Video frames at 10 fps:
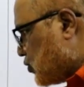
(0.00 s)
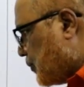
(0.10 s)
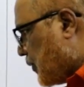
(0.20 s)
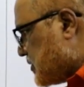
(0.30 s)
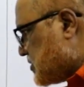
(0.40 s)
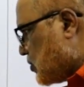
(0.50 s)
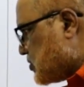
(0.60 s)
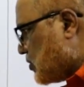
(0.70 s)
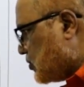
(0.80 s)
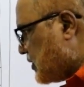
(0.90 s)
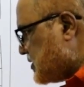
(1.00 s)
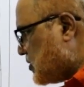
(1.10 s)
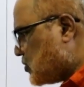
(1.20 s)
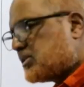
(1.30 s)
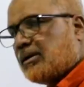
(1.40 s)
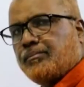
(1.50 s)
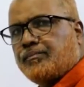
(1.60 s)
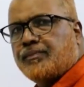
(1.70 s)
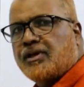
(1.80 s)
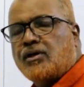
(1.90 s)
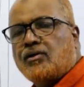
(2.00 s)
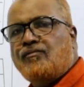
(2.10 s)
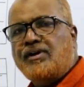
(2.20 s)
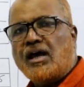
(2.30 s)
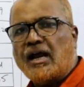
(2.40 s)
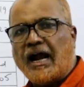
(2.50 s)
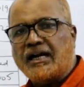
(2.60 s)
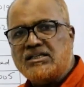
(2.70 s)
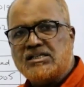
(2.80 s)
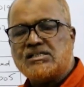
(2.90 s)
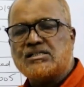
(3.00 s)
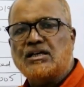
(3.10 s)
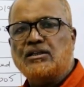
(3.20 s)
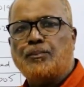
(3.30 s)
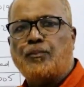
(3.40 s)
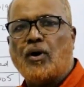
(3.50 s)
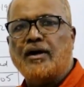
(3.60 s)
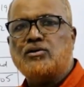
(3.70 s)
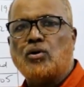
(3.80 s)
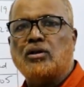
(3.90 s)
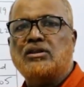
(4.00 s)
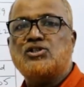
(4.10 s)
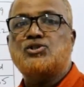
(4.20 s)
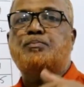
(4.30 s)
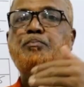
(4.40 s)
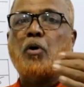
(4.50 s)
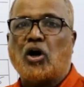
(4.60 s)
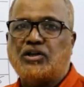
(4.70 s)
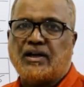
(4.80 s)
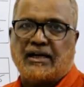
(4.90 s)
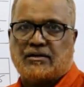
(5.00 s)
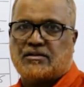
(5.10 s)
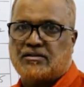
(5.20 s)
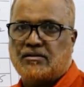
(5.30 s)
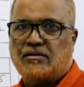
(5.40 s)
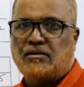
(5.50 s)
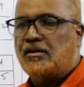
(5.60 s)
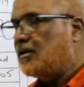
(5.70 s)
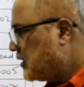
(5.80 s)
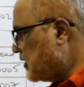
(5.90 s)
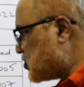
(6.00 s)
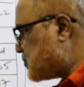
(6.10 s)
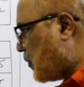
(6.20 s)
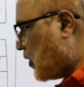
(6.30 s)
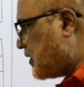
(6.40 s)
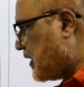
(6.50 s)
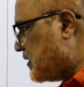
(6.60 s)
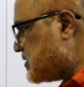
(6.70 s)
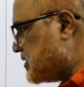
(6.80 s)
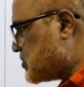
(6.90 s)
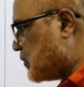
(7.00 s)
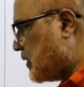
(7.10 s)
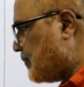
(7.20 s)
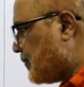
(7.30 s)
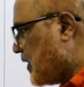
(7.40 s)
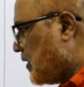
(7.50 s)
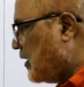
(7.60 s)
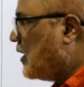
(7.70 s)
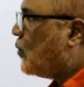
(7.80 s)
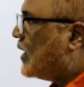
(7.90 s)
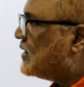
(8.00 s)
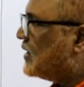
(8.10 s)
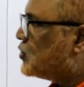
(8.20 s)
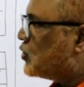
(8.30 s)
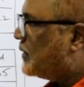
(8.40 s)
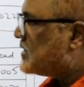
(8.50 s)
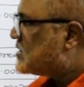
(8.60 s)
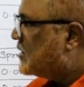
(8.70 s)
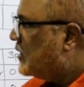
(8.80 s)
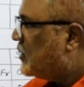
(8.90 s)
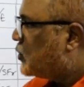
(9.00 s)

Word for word: 2.0030 same. We are adjusting the point on the spot rate. The spot rate is this one. Now what are the two months?